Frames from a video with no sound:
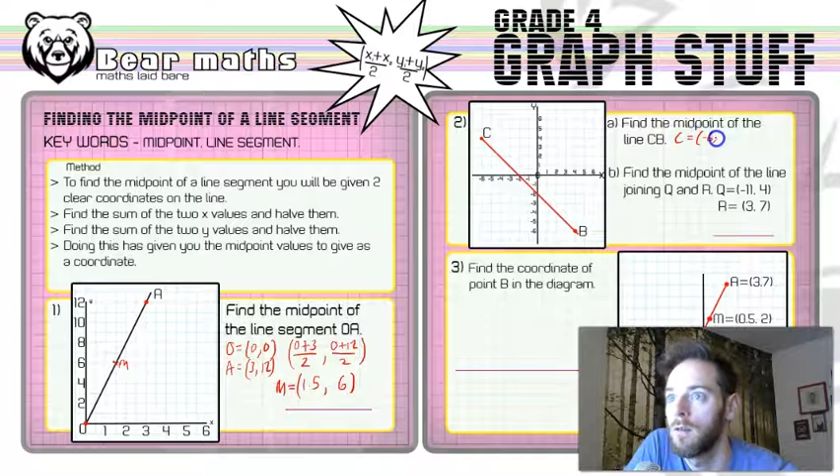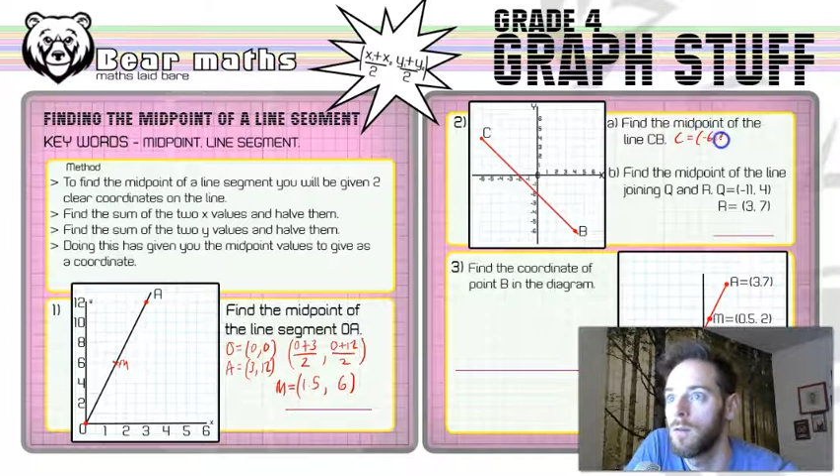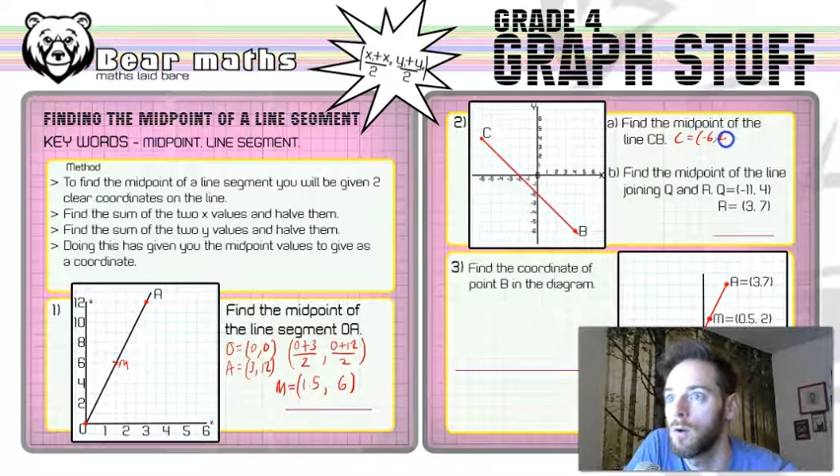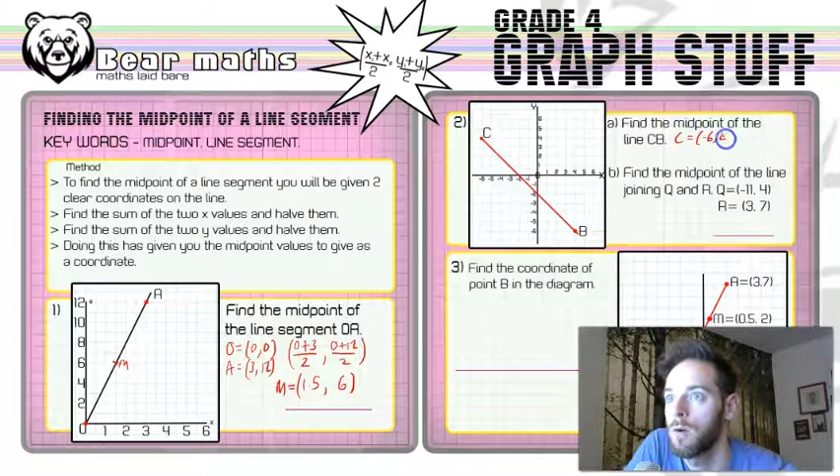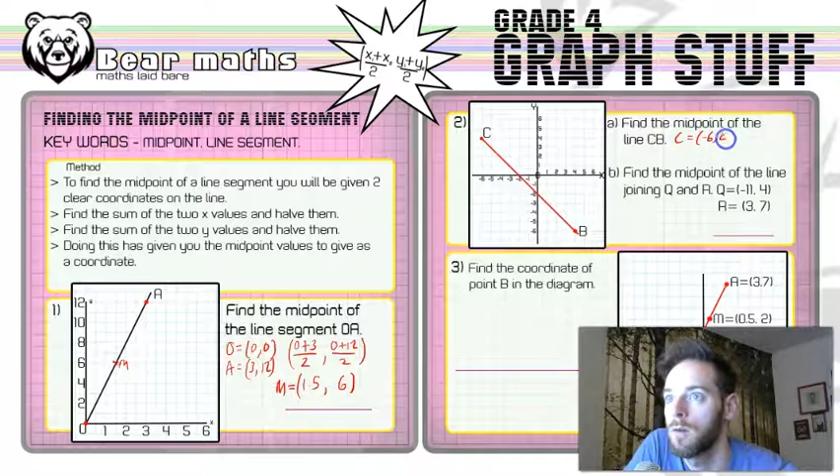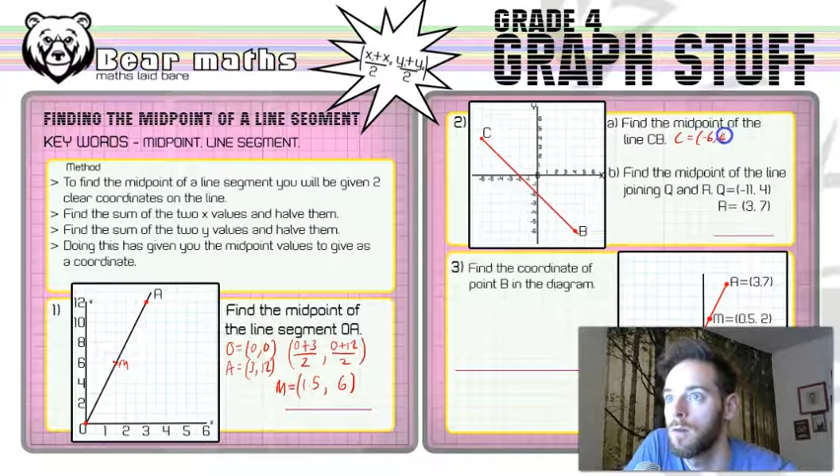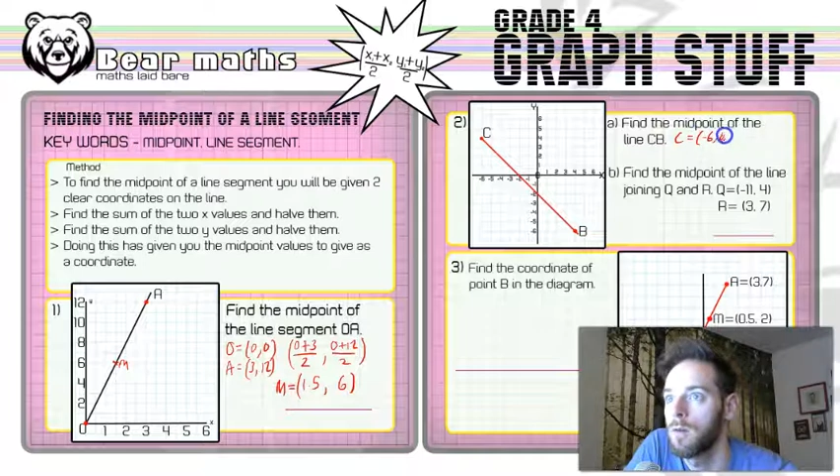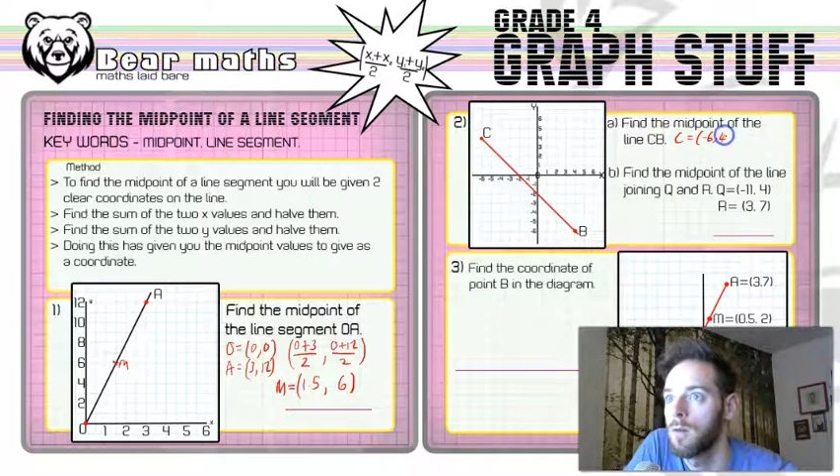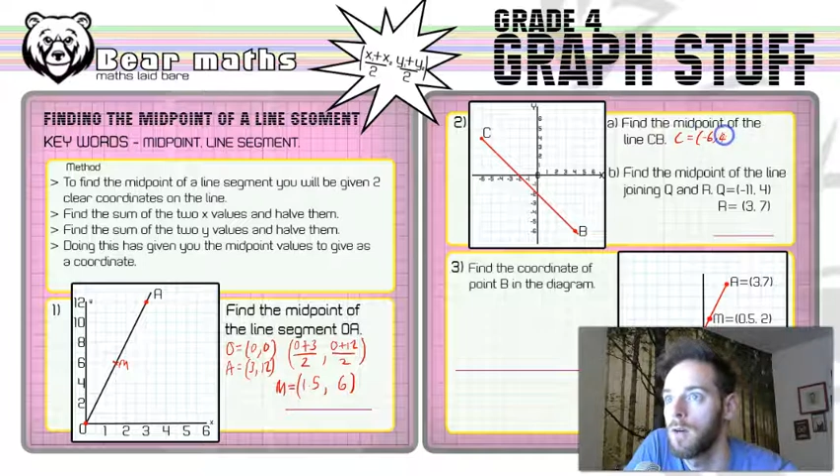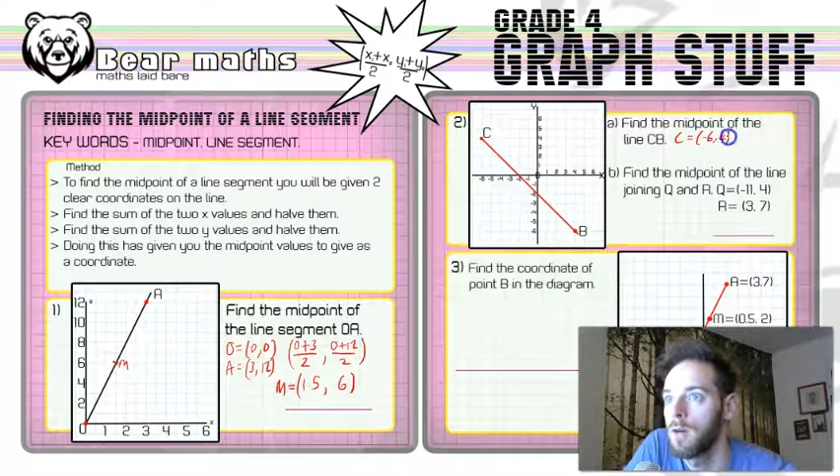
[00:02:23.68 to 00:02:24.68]
4,
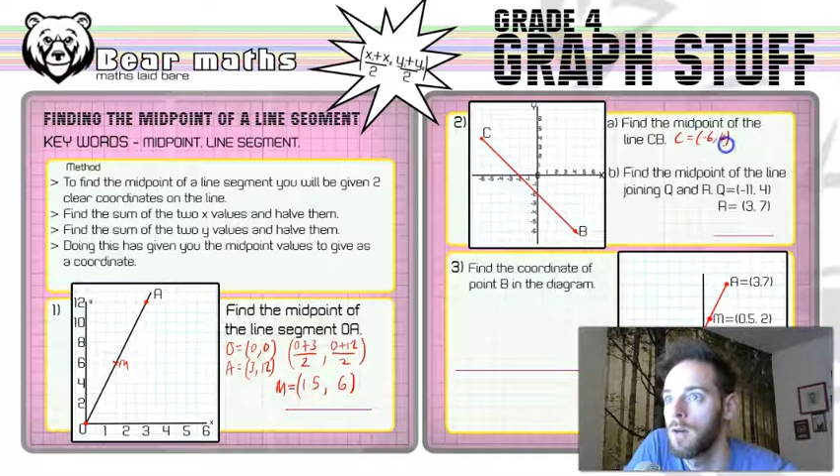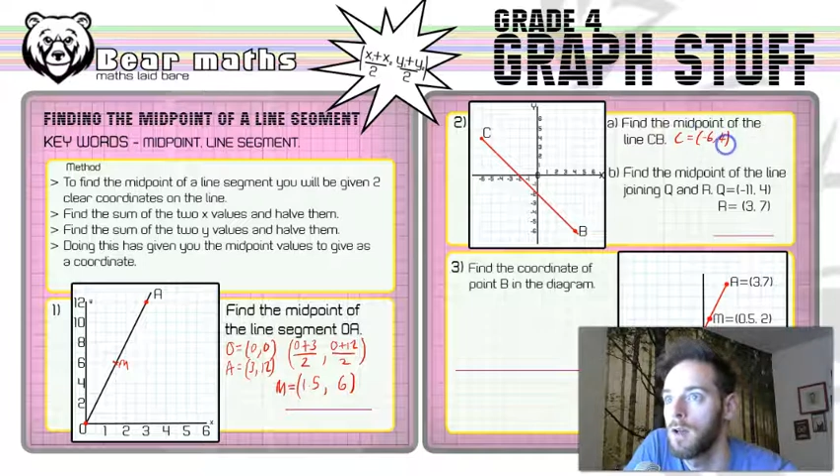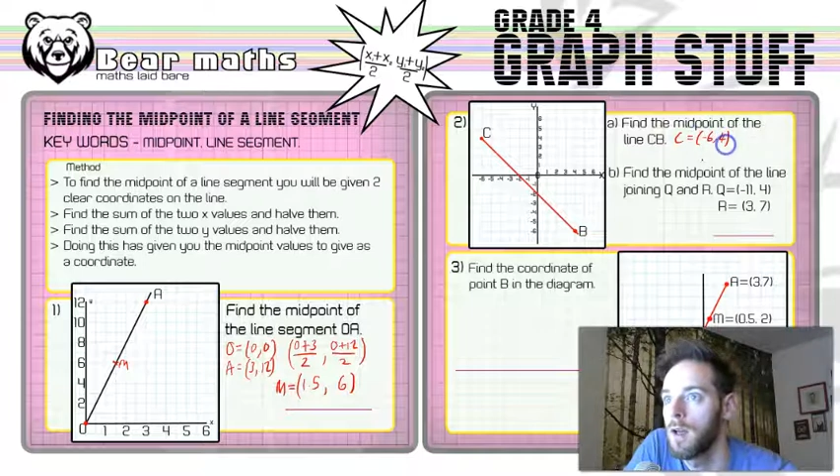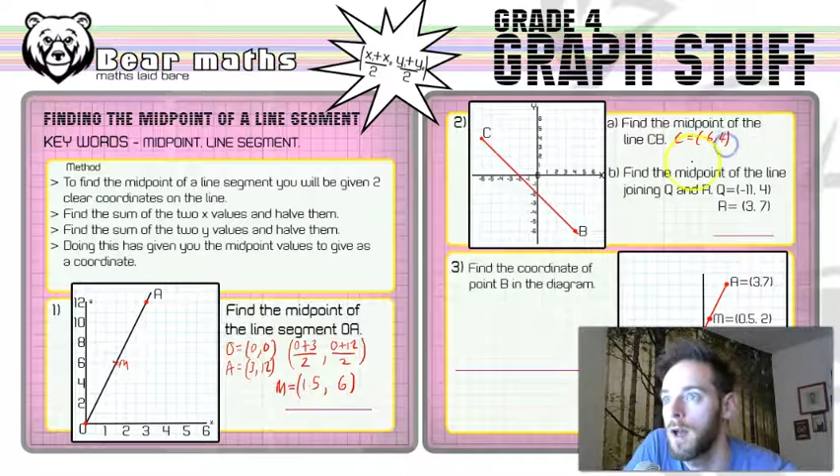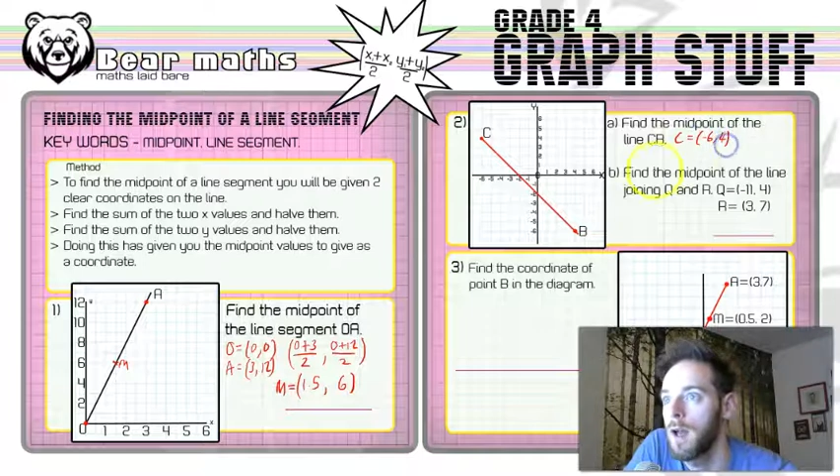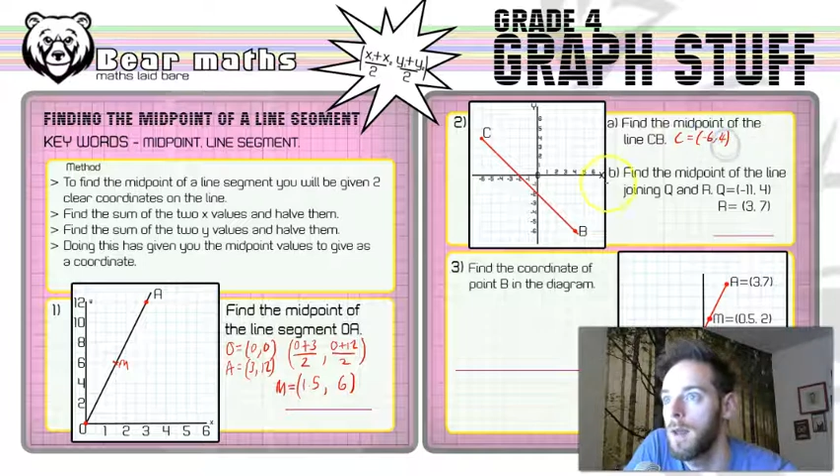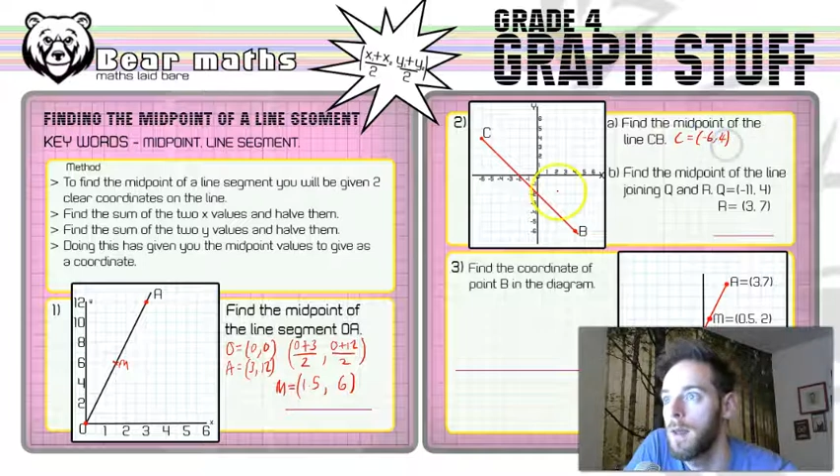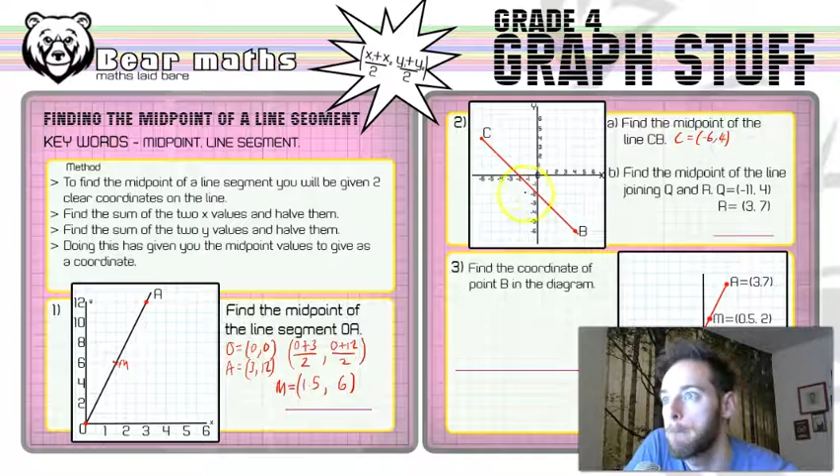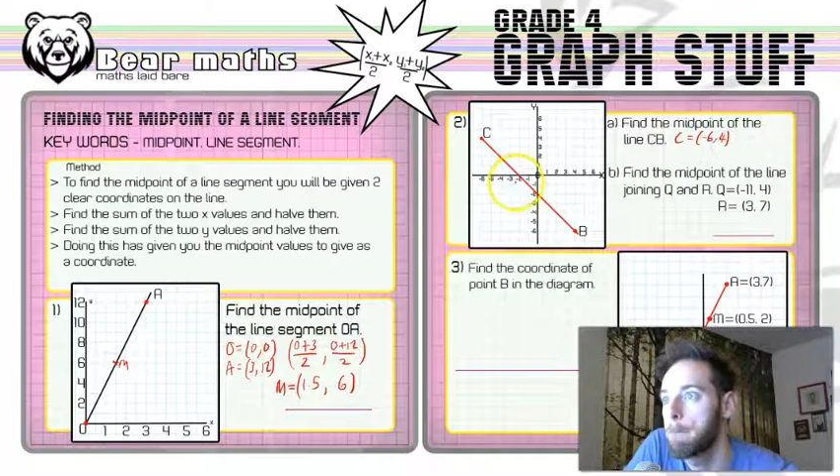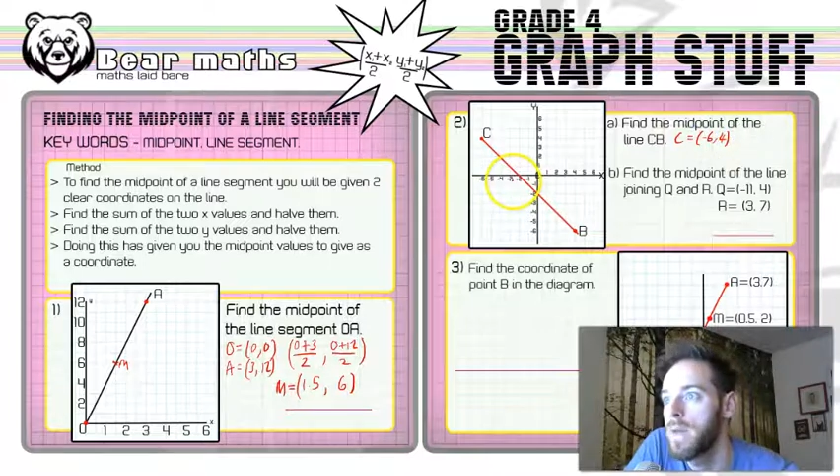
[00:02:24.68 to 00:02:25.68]
and
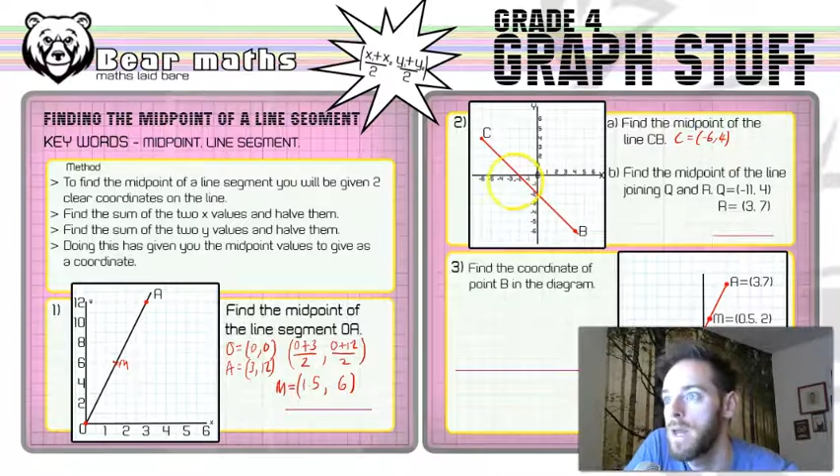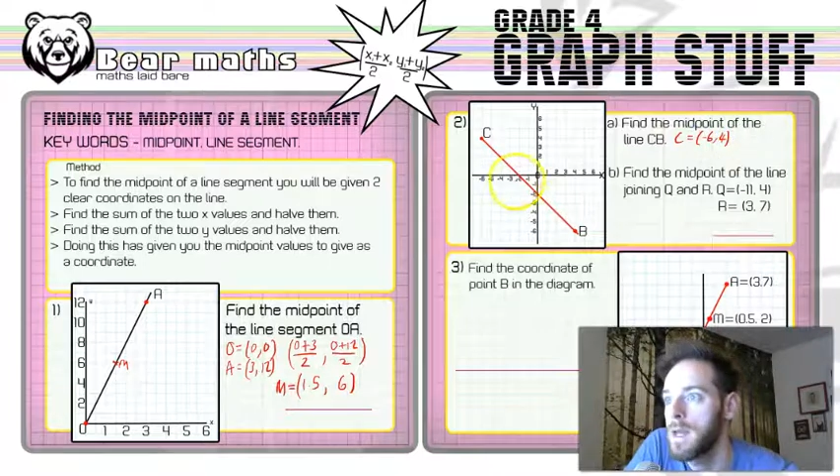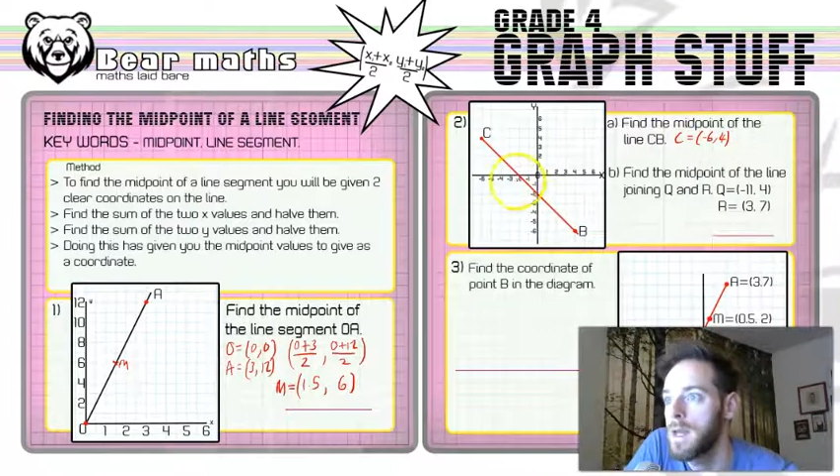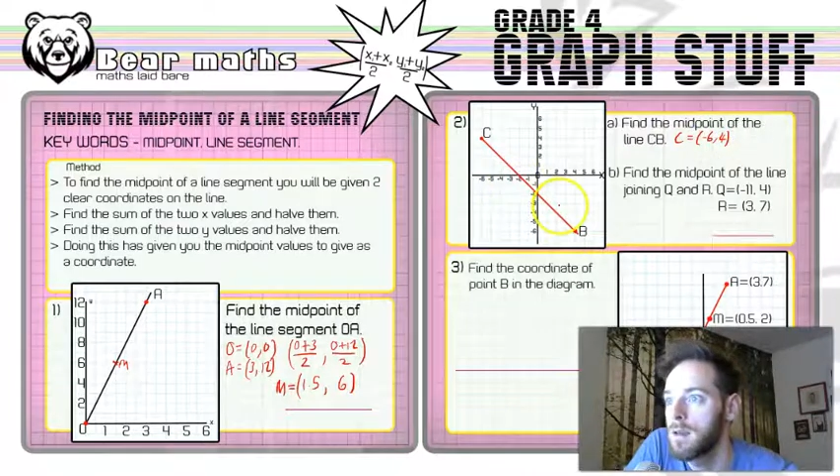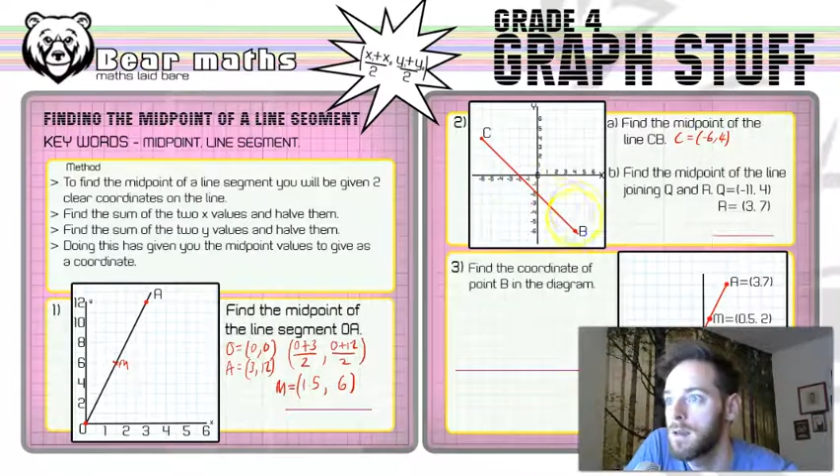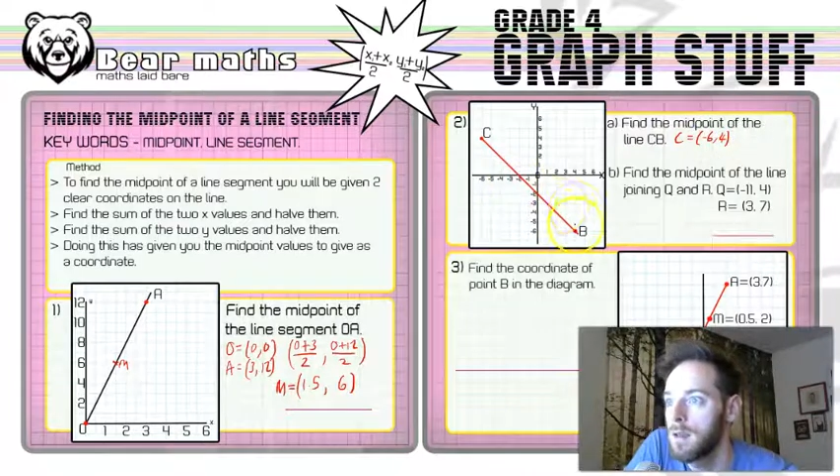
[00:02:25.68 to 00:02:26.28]
then B